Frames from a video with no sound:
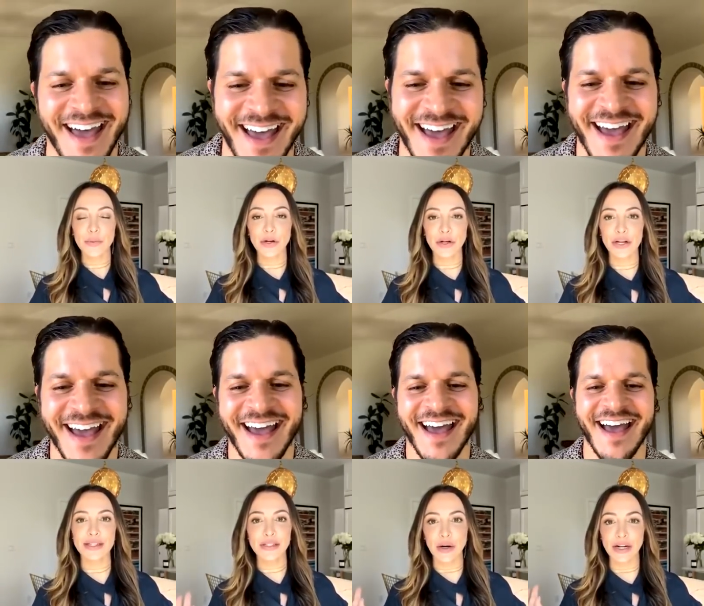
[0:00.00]
Speaker 1: we're
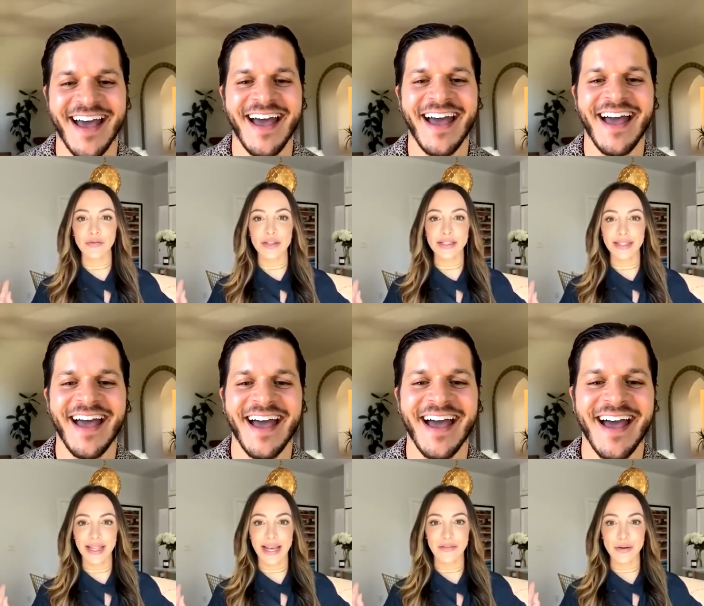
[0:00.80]
good. Sorry for the
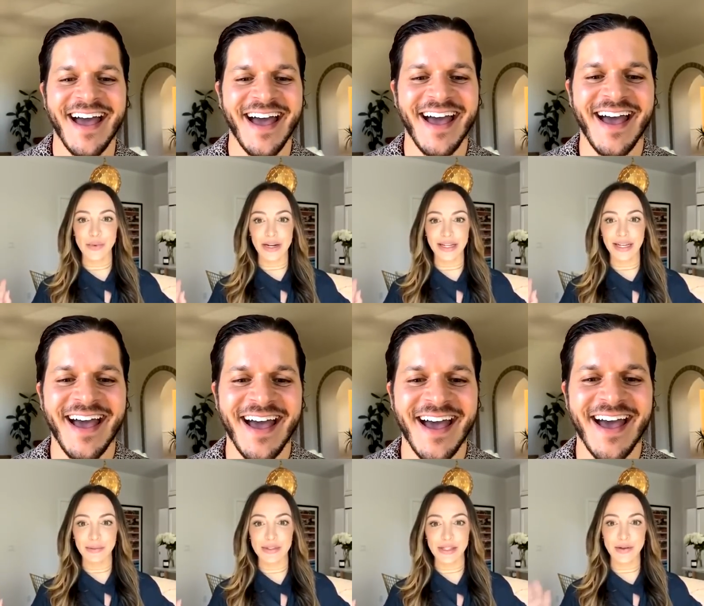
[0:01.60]
delay, everybody.
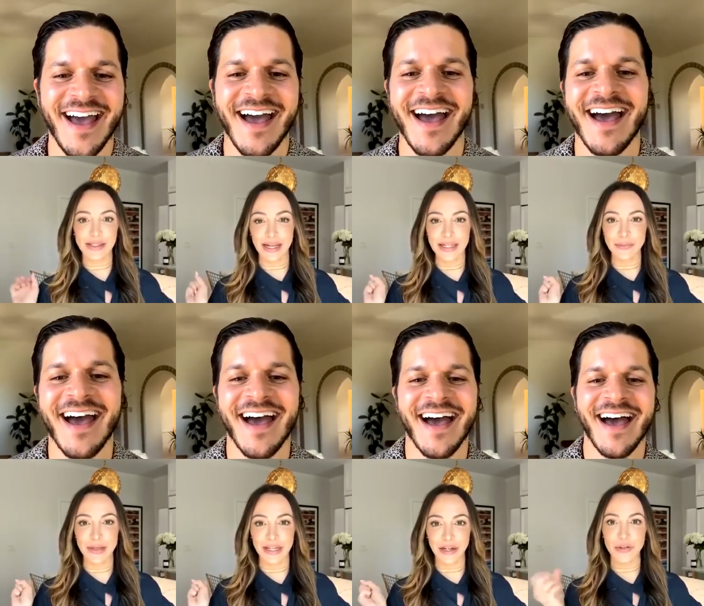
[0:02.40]
I'm so excited to
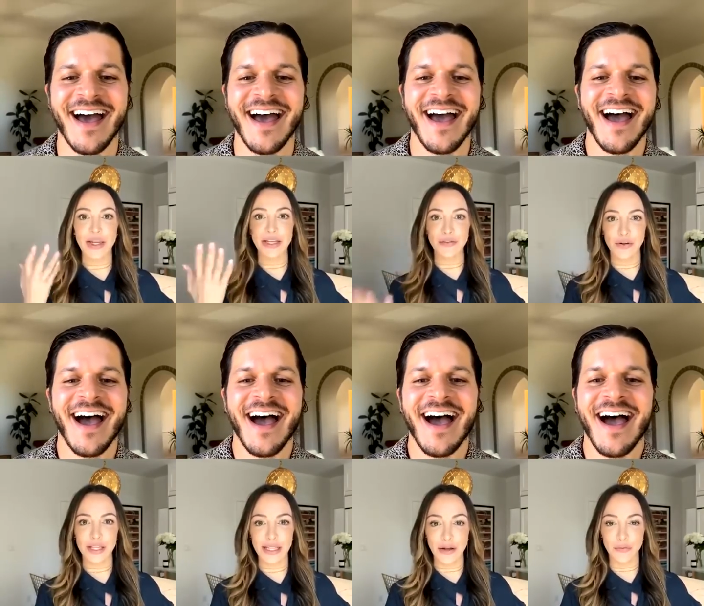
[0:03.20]
be here. Thank you for
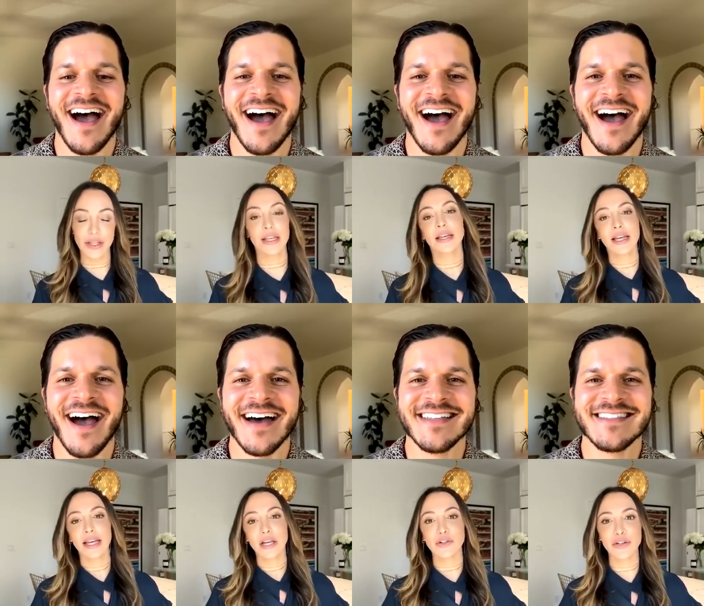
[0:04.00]
the lovely
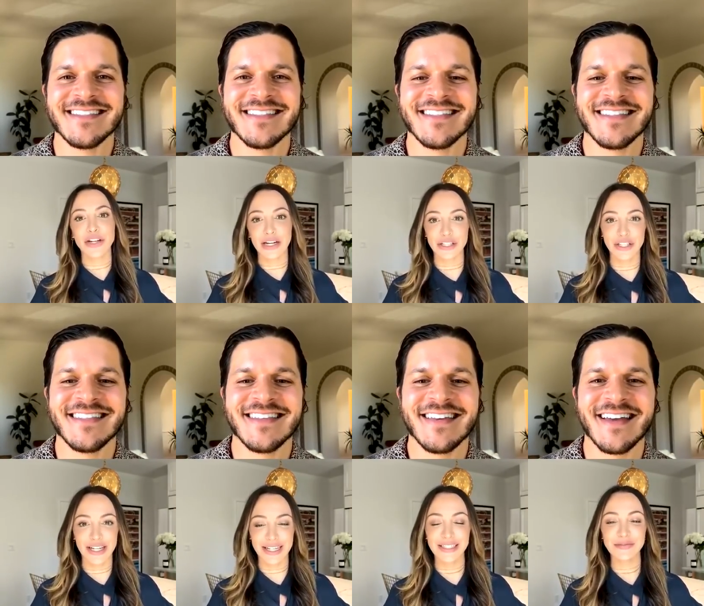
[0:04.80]

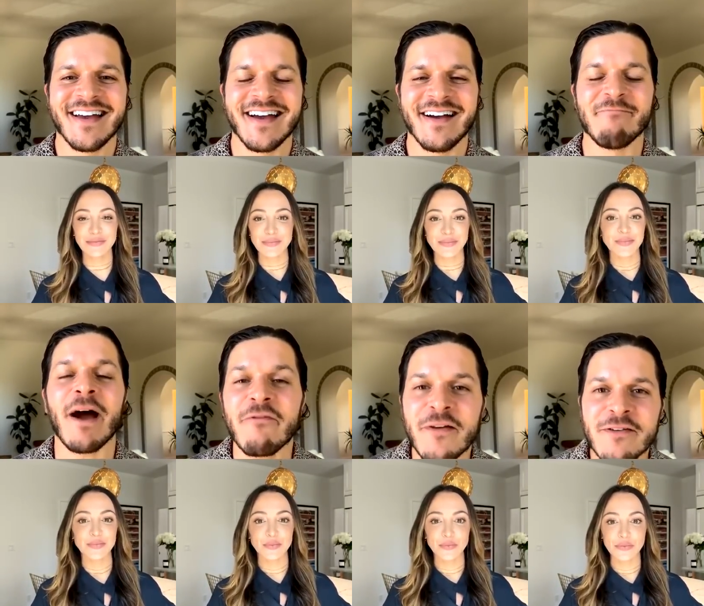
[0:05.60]
introduction.
Speaker 2: My
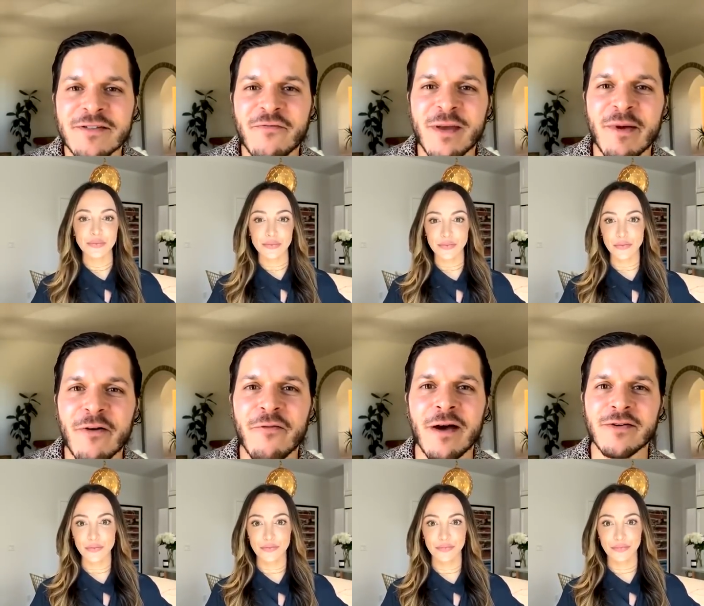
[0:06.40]
fierce female
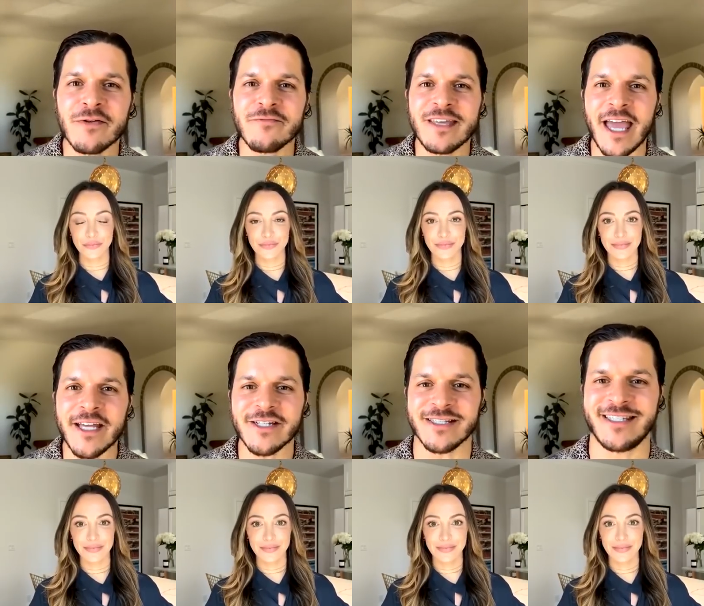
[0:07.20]
founder of the
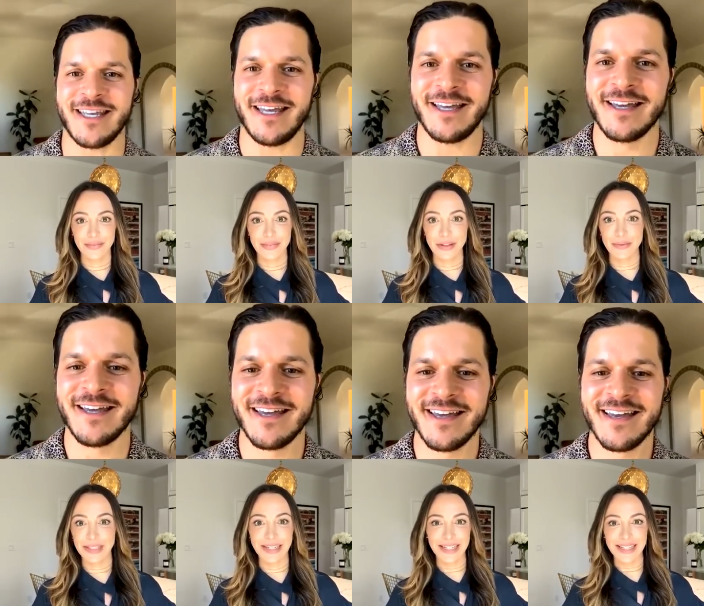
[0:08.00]
agency.
Speaker 1: Oh my
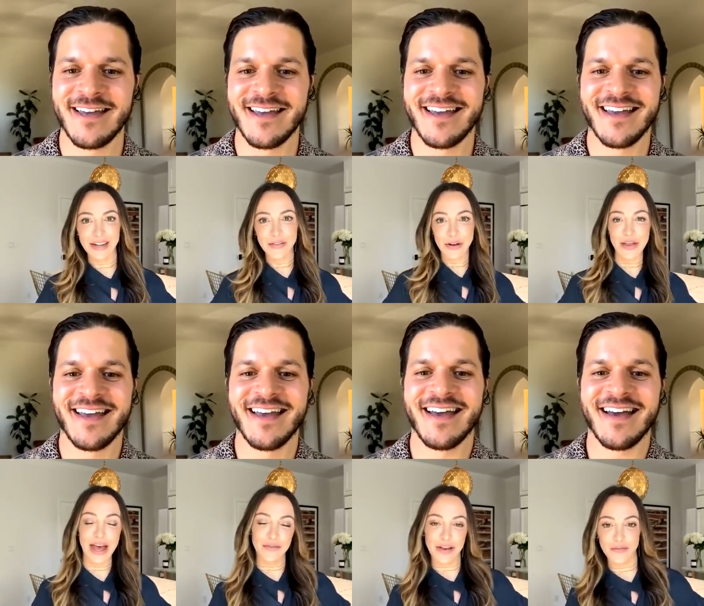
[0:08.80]
god, I love all the
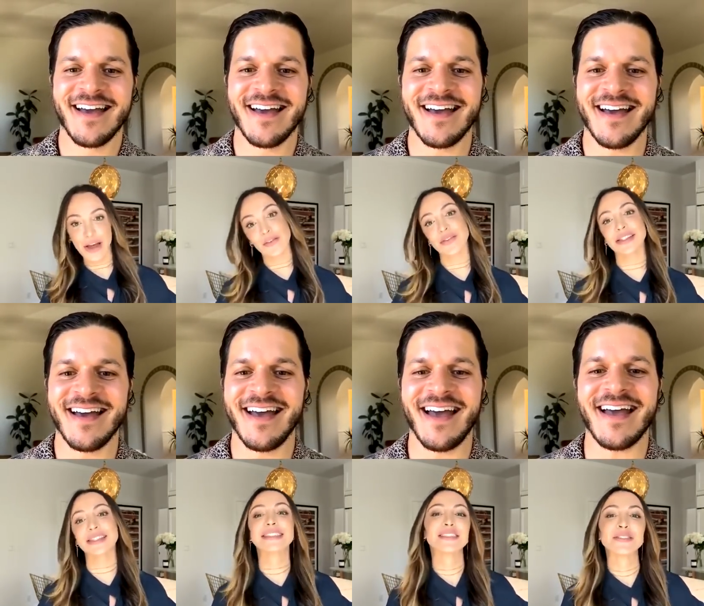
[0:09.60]

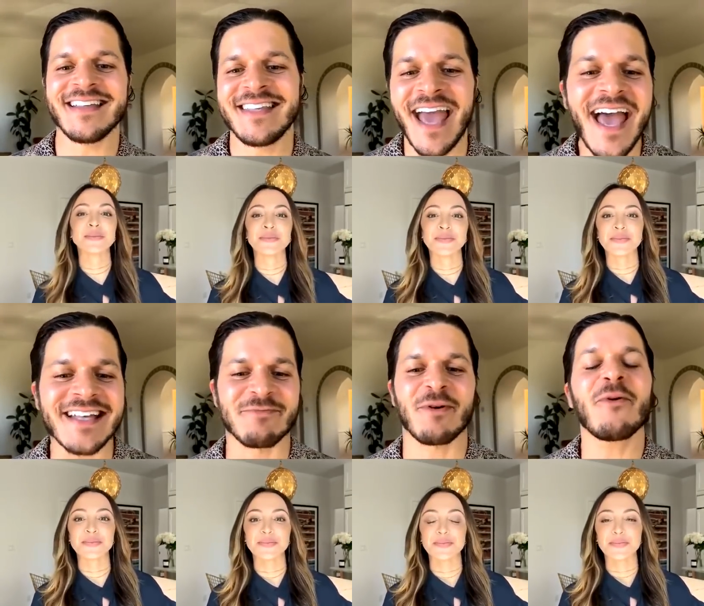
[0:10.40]
FFFs.
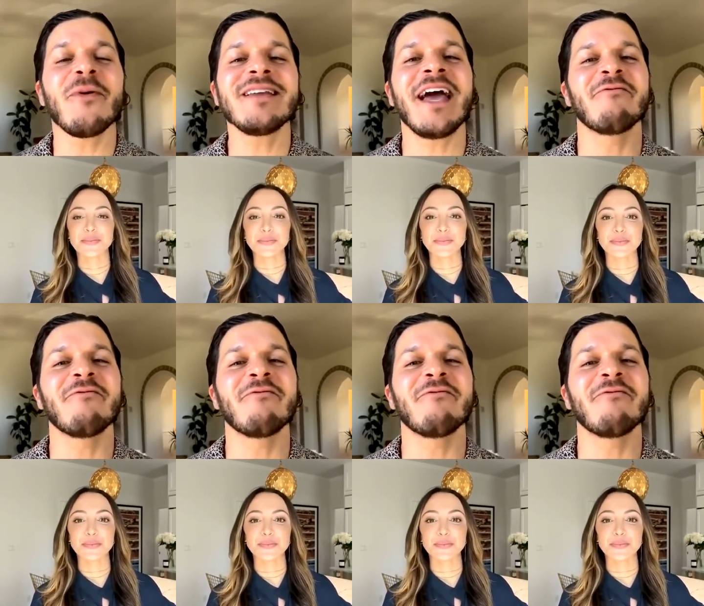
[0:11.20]
Yes, we're going to have